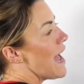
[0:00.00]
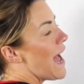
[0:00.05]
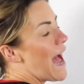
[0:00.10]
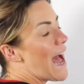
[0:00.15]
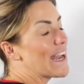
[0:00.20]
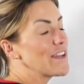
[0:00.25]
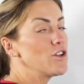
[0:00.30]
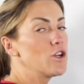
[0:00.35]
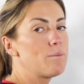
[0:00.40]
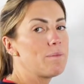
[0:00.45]

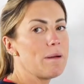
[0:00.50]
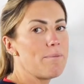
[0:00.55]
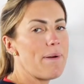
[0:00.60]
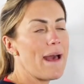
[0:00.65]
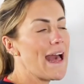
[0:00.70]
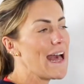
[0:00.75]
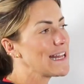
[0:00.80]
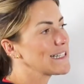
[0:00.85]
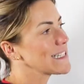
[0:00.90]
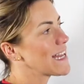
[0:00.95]
and your
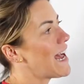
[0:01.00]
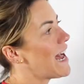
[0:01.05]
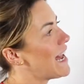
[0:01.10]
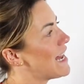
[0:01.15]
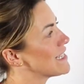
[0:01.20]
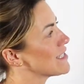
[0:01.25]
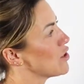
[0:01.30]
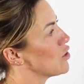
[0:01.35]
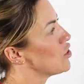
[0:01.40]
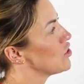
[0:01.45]
pipette
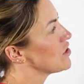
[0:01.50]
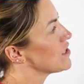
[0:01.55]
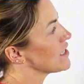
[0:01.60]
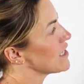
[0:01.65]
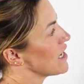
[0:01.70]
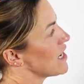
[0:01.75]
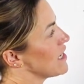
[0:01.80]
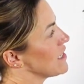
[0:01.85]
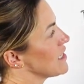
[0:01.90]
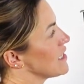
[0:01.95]
has an
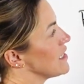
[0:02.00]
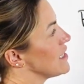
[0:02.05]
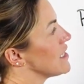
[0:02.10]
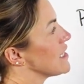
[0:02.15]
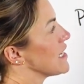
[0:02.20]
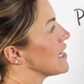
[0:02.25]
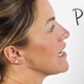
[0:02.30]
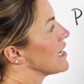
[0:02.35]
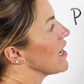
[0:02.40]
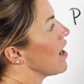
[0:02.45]

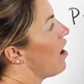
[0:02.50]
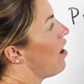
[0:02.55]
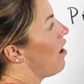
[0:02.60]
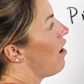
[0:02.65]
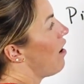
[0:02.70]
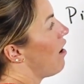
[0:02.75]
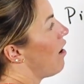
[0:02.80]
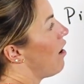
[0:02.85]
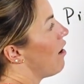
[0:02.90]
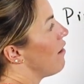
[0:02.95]
uncertainty
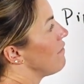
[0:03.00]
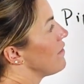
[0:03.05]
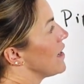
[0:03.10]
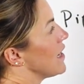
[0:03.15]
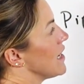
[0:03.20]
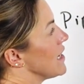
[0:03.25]
of